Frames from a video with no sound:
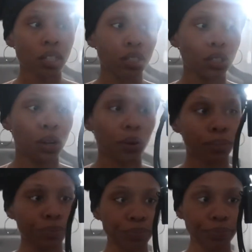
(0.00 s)

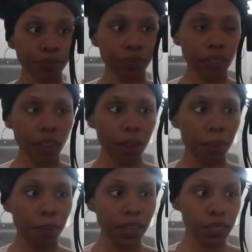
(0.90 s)
So
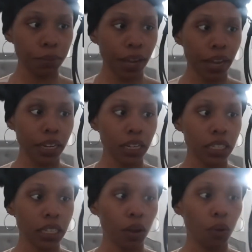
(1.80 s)
my spine
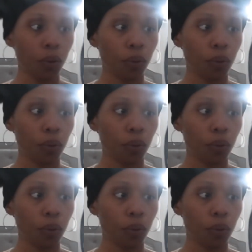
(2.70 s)
is like